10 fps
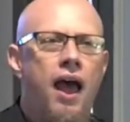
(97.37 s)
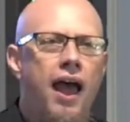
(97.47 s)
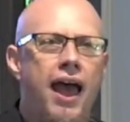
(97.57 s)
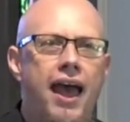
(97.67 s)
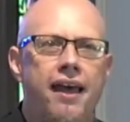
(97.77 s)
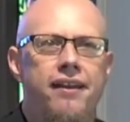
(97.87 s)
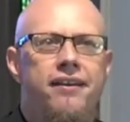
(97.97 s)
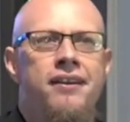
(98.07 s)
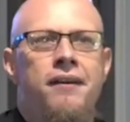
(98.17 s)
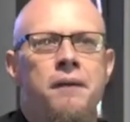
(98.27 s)

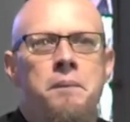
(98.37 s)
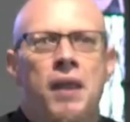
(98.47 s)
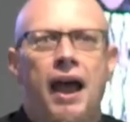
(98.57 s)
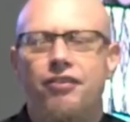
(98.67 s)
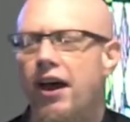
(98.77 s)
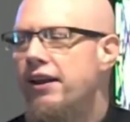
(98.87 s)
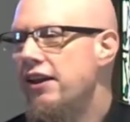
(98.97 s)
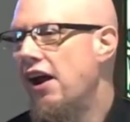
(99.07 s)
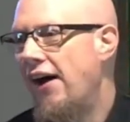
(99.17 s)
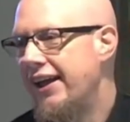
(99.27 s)
And I thought,
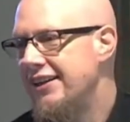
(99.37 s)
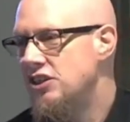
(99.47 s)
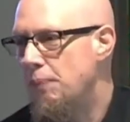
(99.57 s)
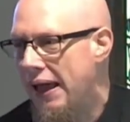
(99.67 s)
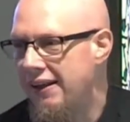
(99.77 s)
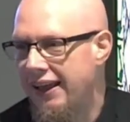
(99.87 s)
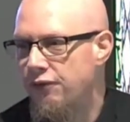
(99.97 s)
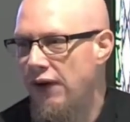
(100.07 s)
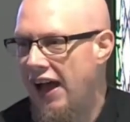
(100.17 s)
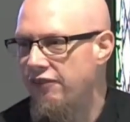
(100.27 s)
you know, I could spend like
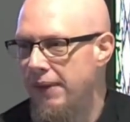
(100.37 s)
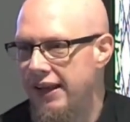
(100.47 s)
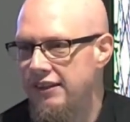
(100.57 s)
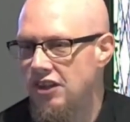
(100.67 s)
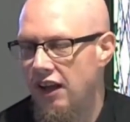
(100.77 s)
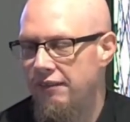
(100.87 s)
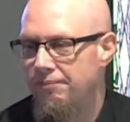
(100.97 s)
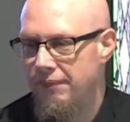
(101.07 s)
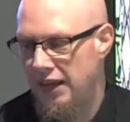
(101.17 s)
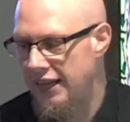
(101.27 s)
5 minutes
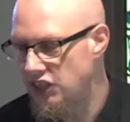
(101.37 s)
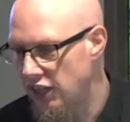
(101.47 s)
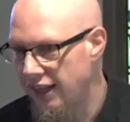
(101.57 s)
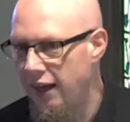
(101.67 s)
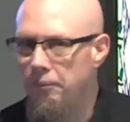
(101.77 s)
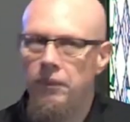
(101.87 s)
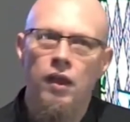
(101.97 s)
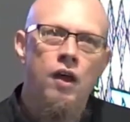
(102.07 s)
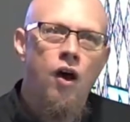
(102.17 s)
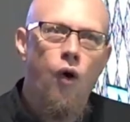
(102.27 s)
on each of them,
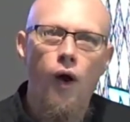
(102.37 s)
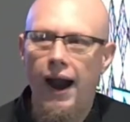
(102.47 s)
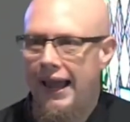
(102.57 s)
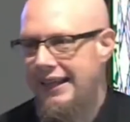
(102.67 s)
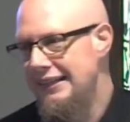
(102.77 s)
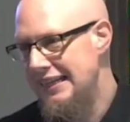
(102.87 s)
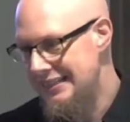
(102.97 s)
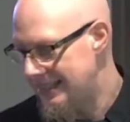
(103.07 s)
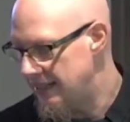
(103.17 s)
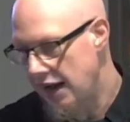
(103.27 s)
or I could
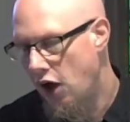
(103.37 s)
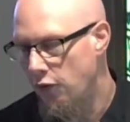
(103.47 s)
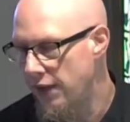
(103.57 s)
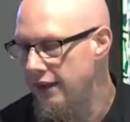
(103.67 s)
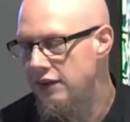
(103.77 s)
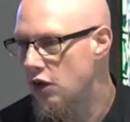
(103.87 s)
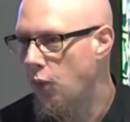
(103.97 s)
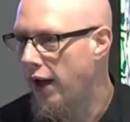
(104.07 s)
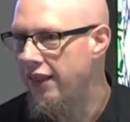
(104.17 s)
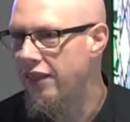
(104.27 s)
just delve into
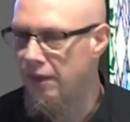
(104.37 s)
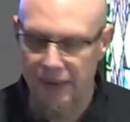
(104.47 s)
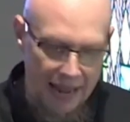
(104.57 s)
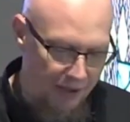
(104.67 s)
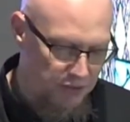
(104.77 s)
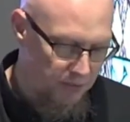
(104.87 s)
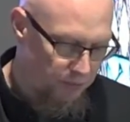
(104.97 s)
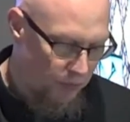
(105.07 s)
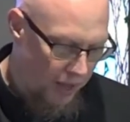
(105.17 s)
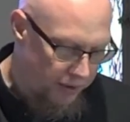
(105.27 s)
one of them and have some
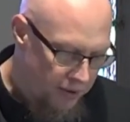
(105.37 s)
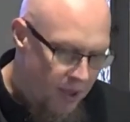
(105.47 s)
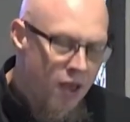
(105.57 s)
fun.